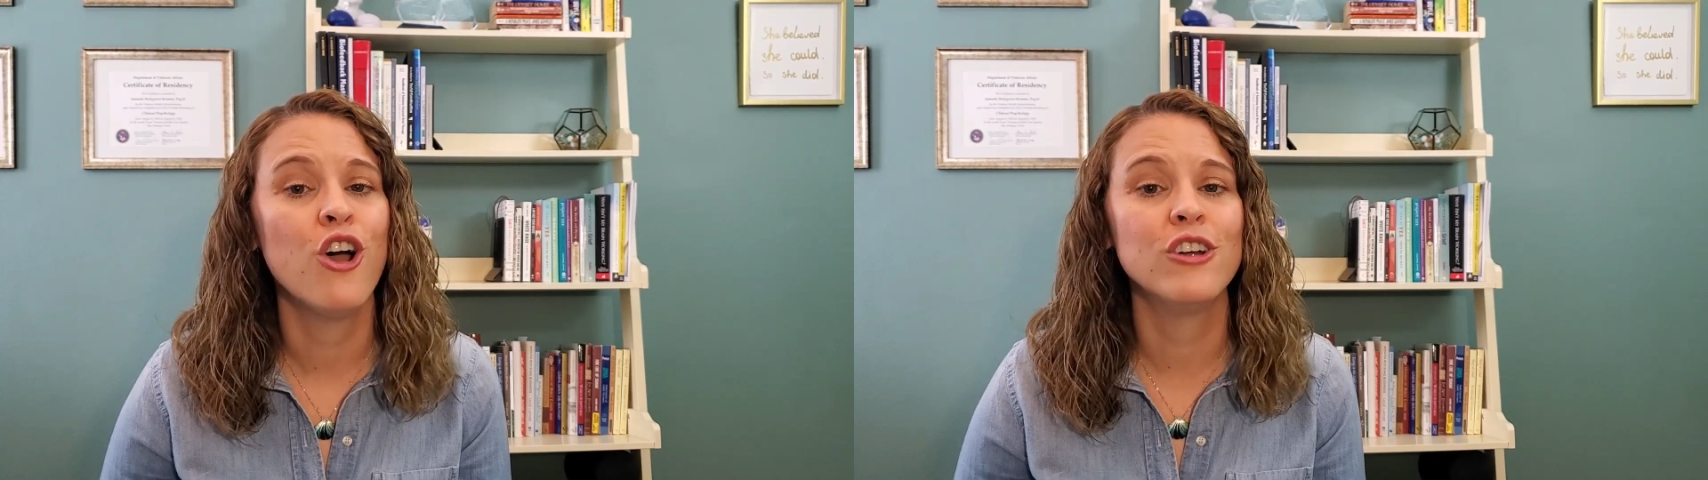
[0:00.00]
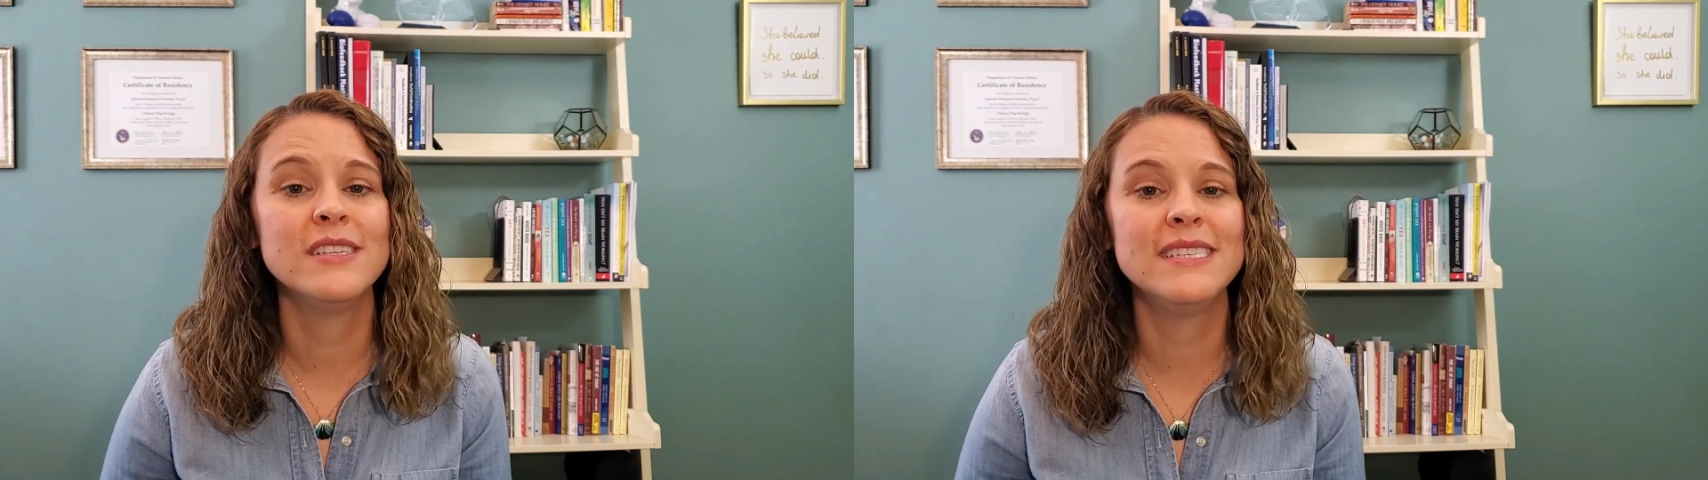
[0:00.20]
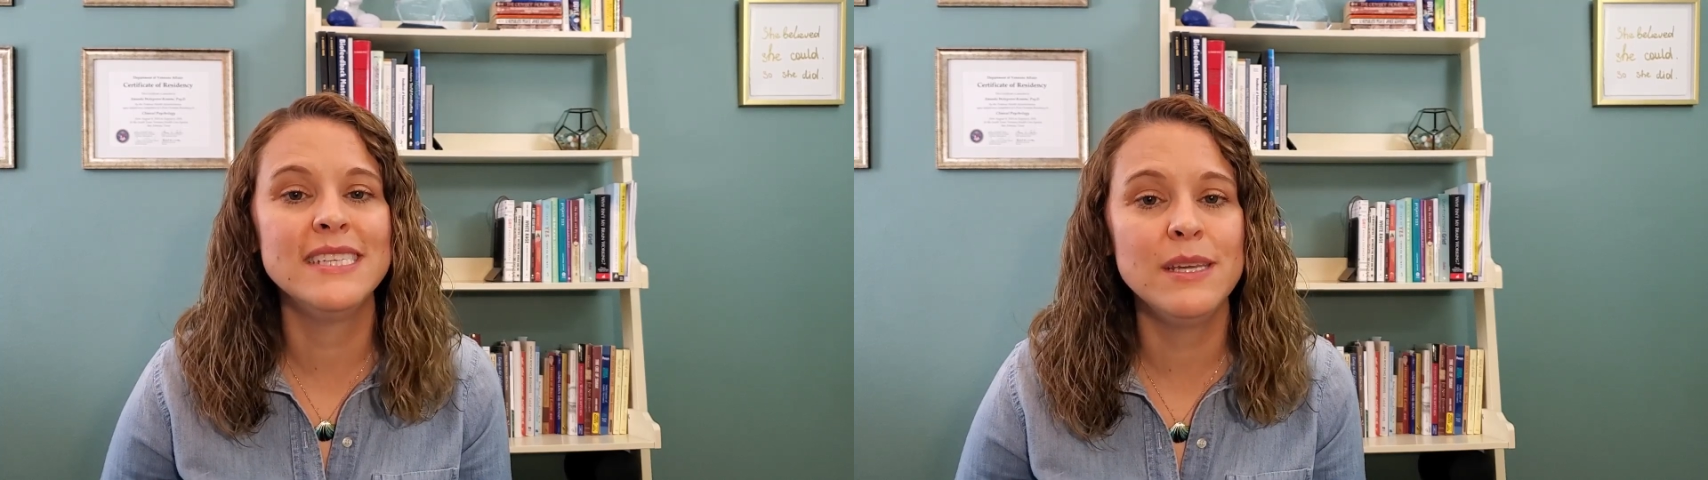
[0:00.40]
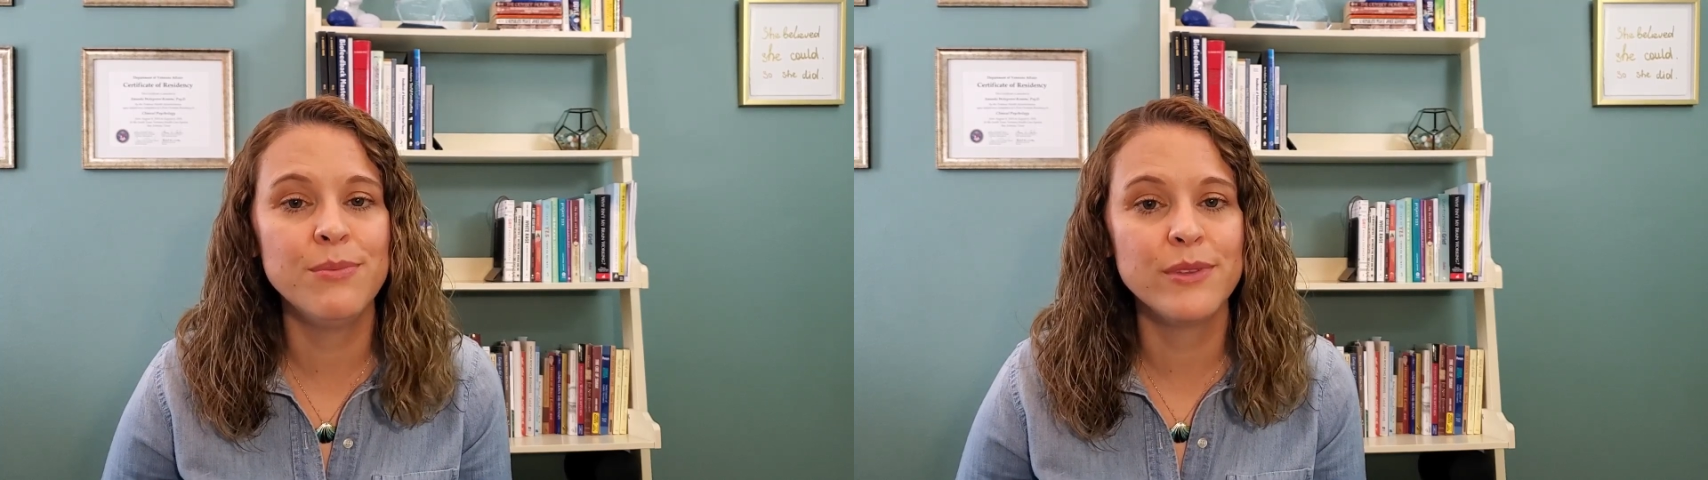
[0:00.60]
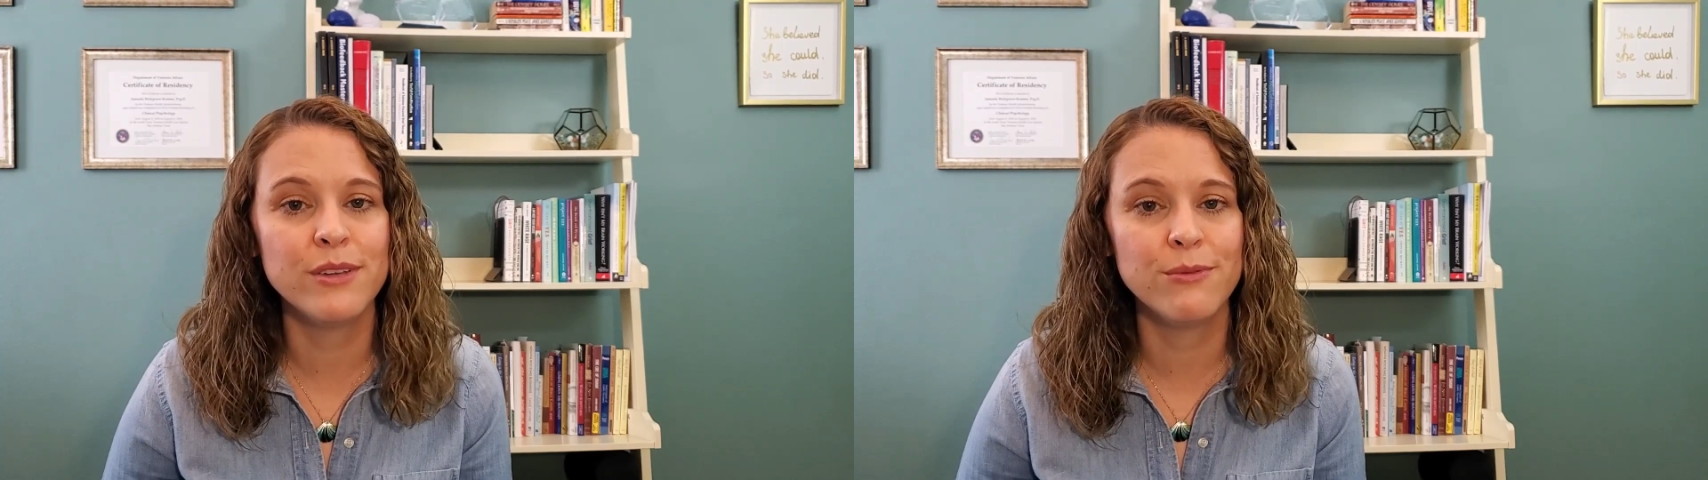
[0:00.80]
are
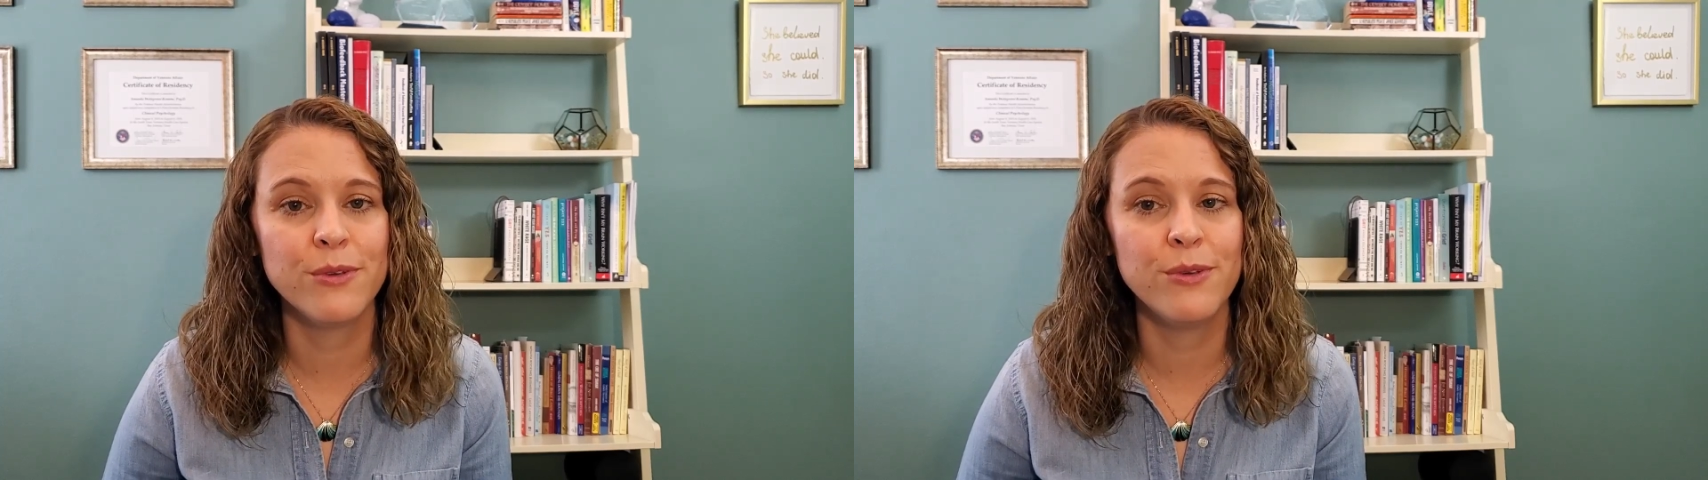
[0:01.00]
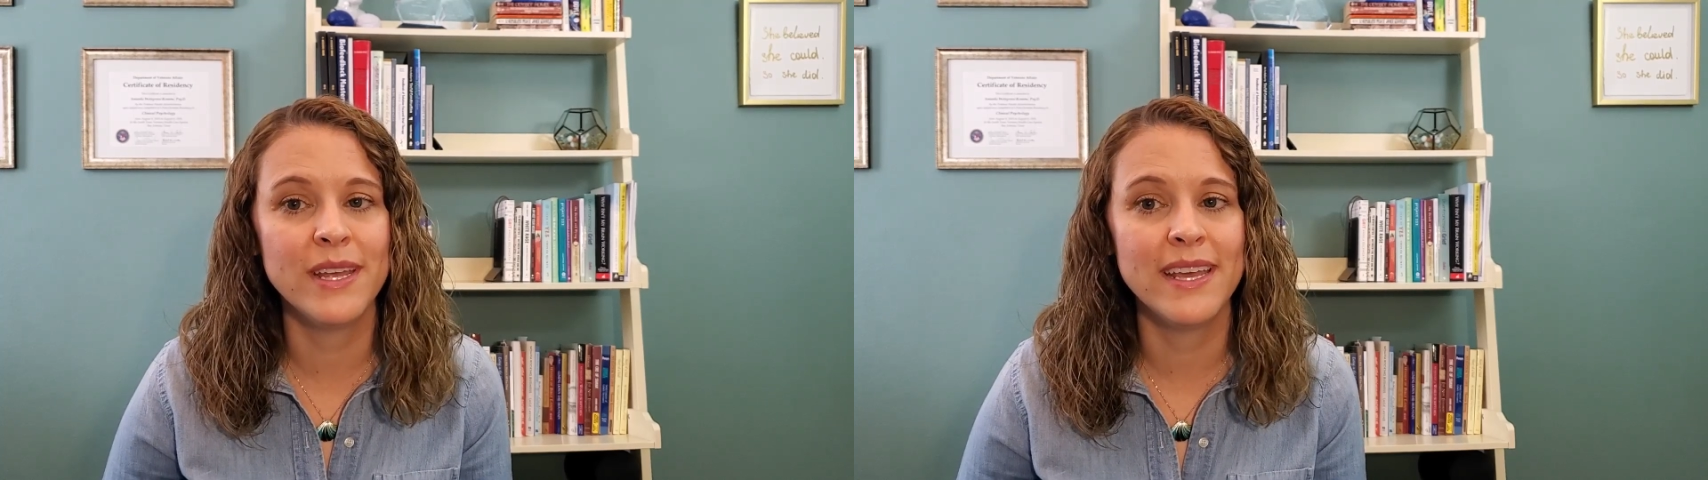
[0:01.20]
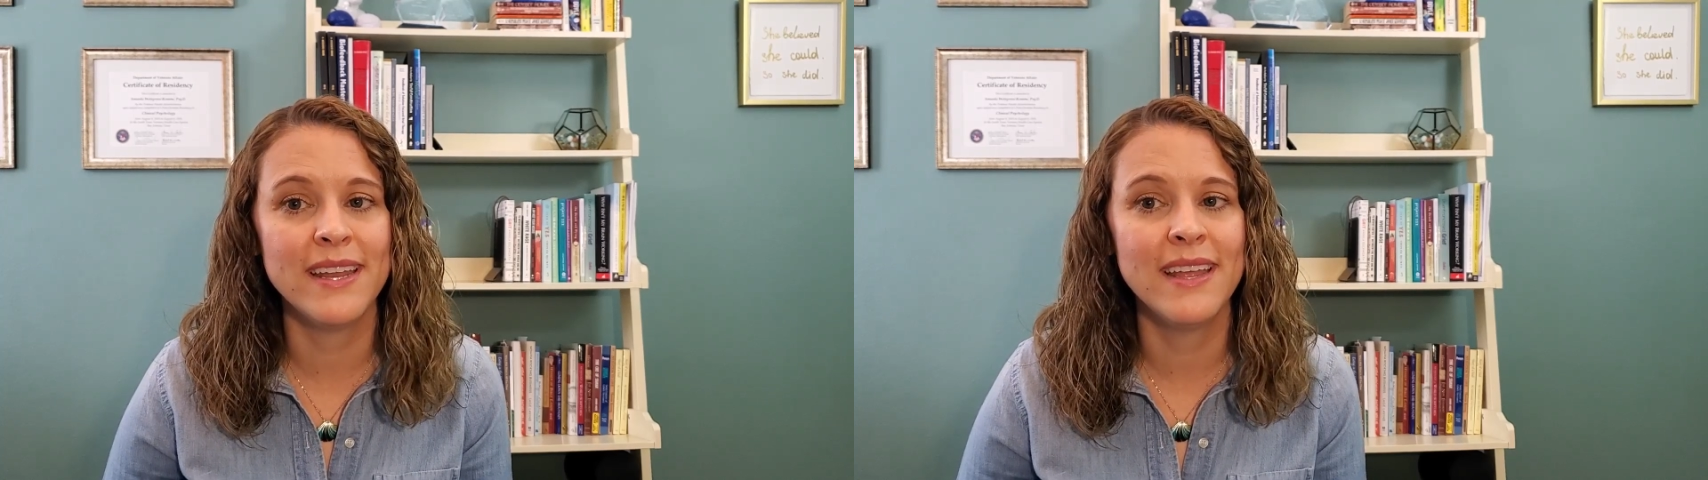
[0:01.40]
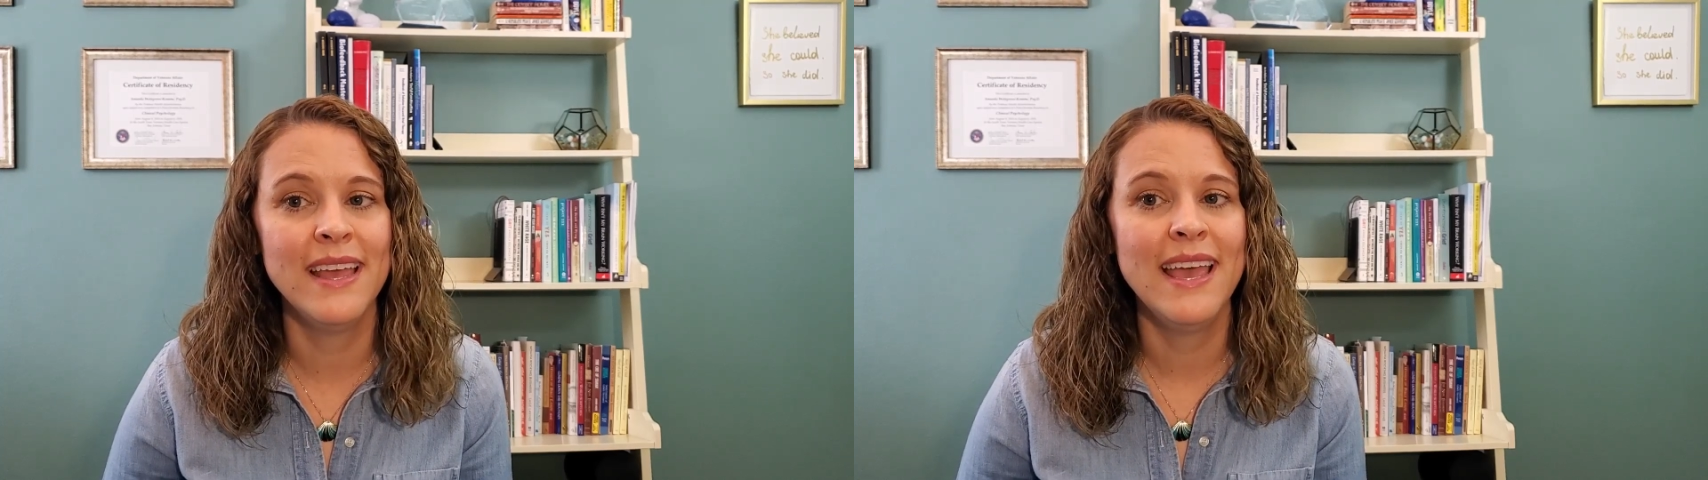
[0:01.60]
deeply rooted,